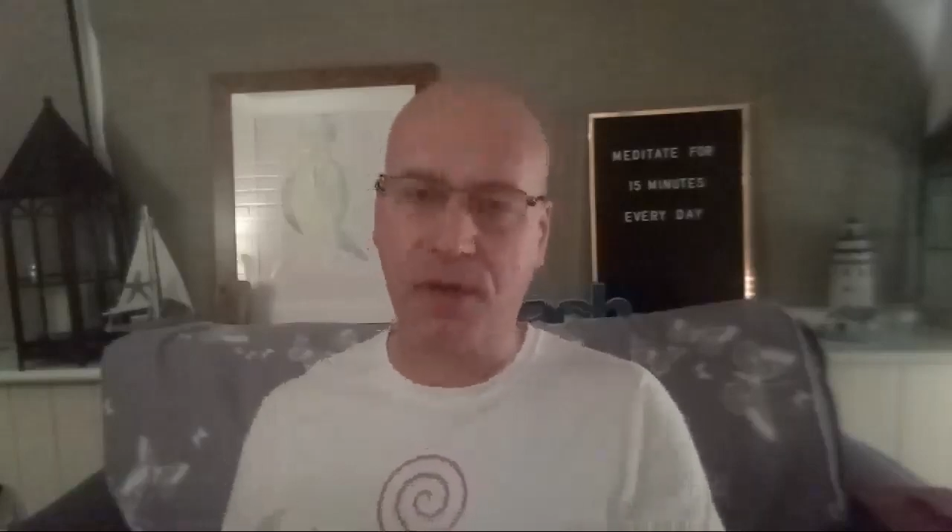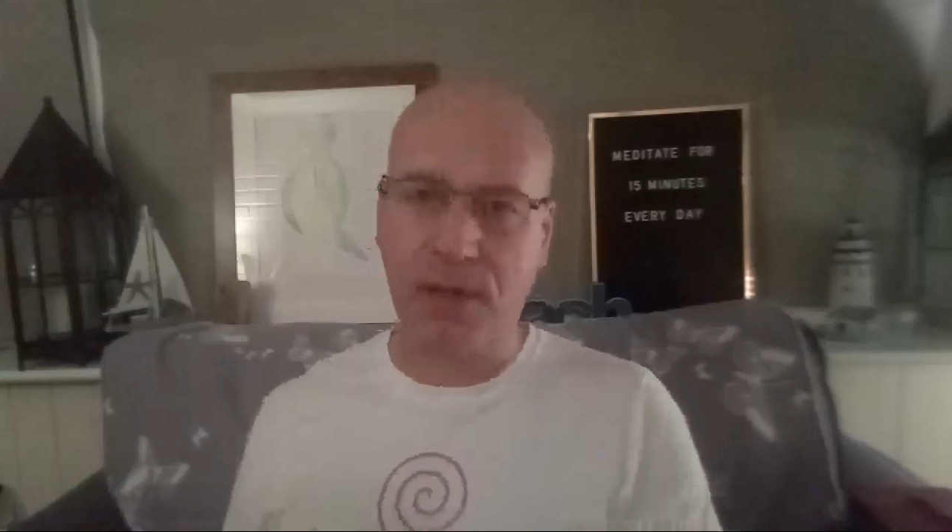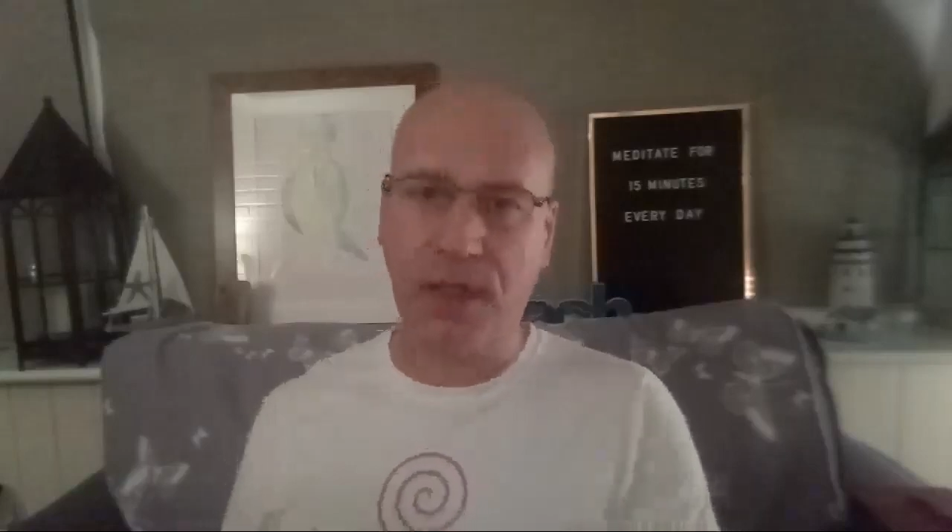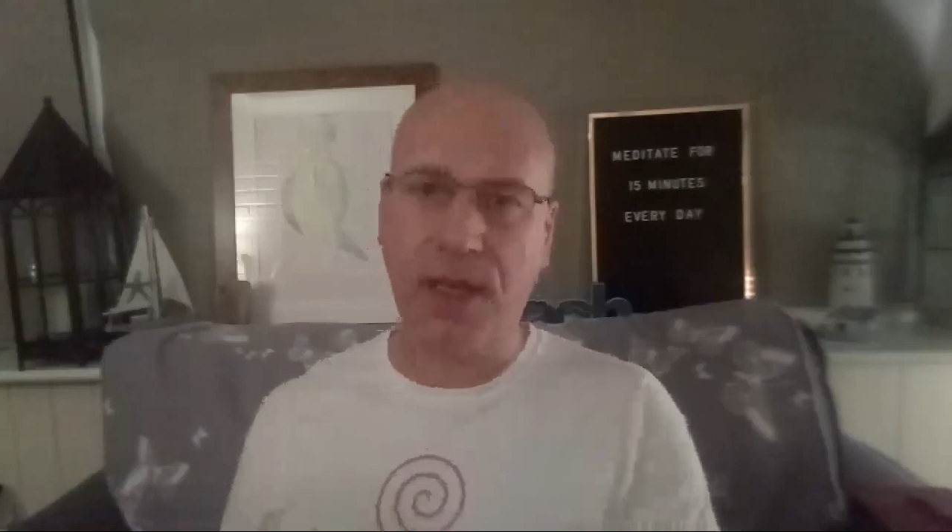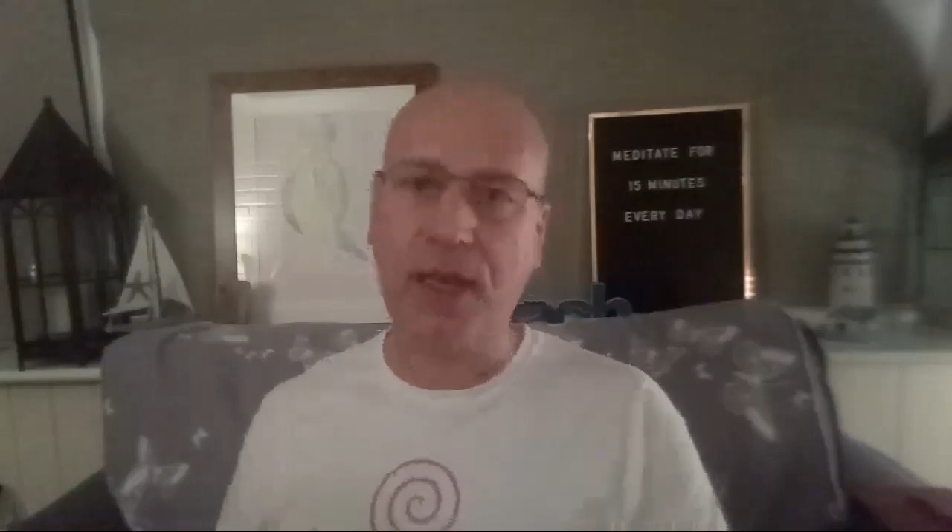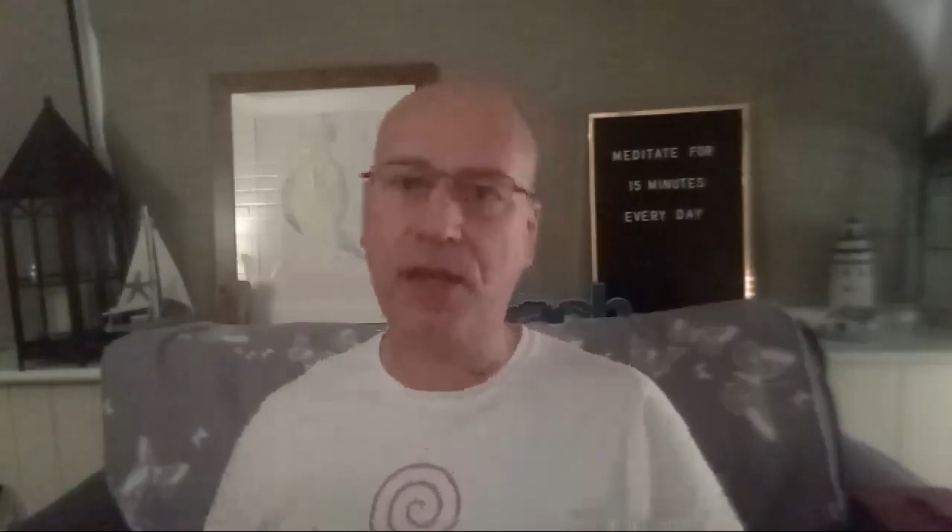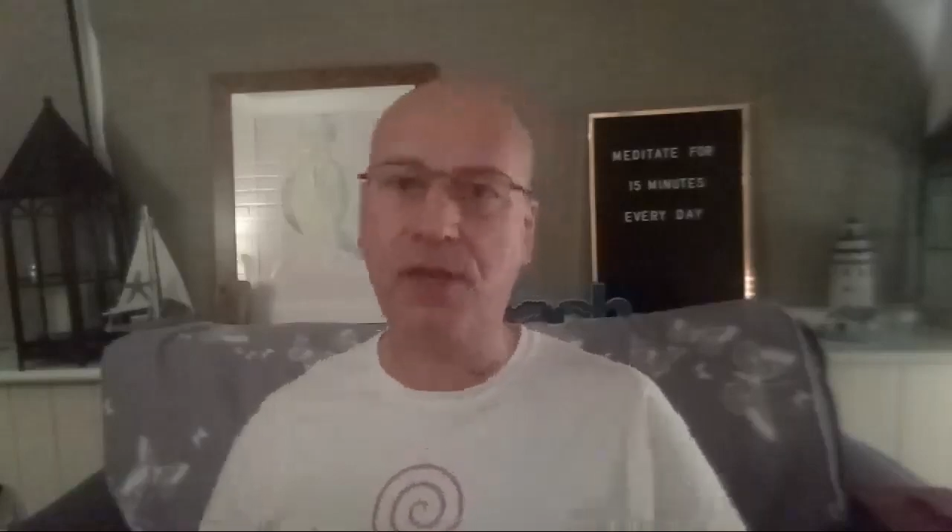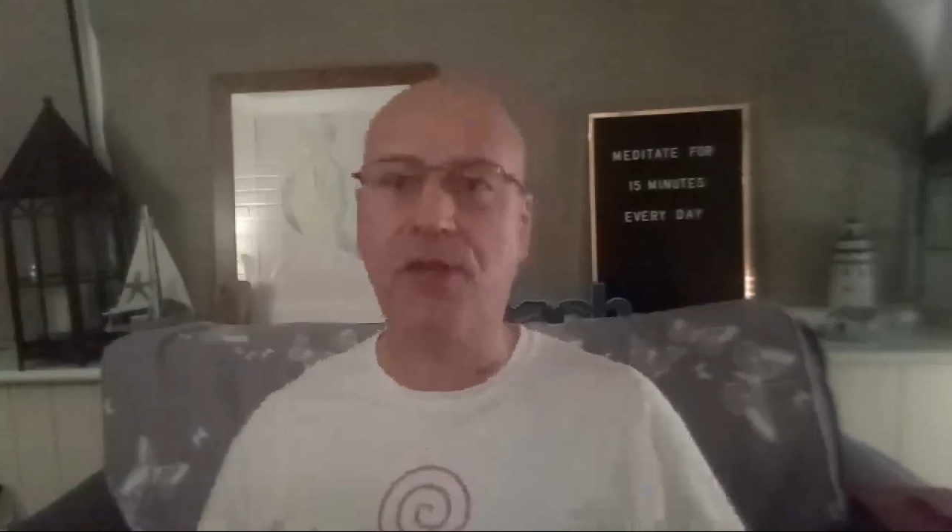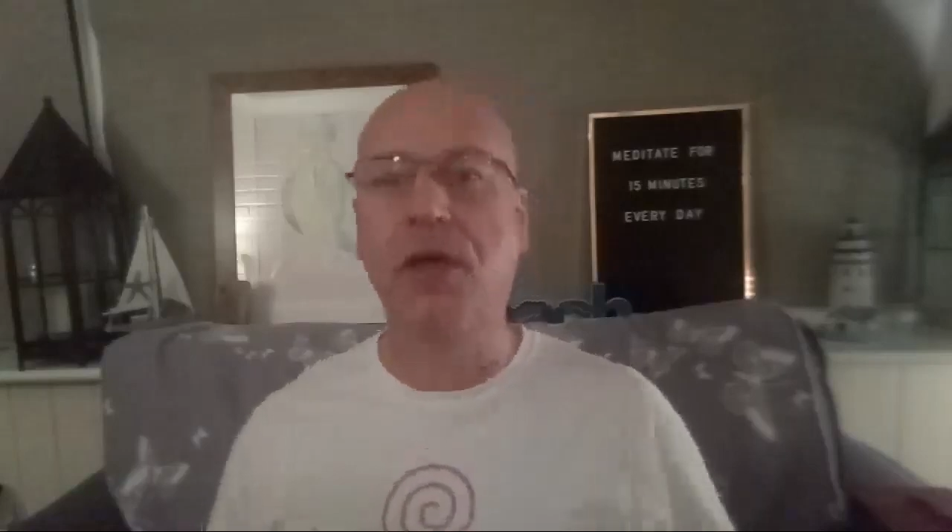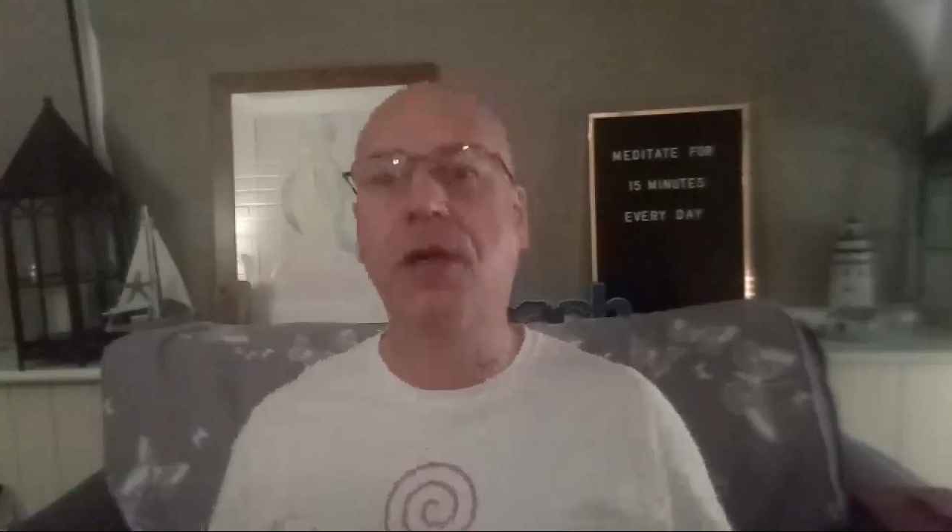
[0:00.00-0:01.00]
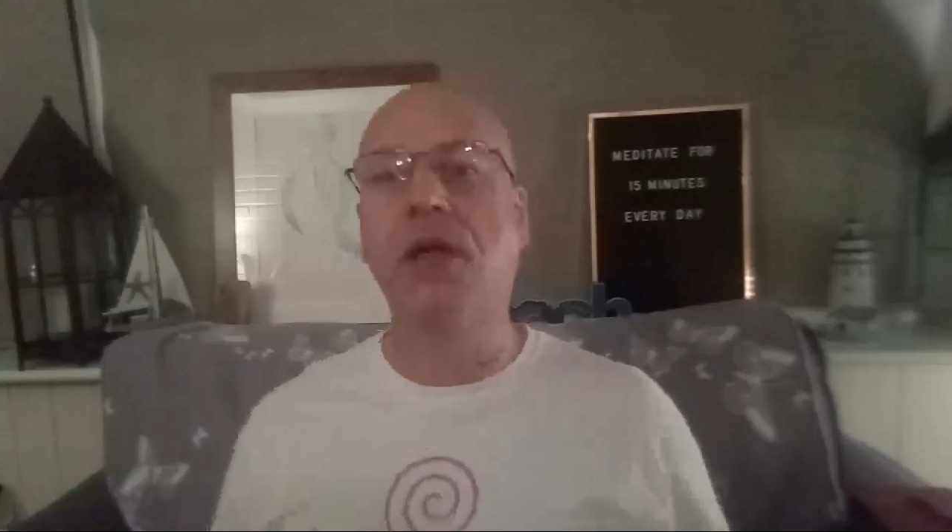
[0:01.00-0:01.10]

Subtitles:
the ears.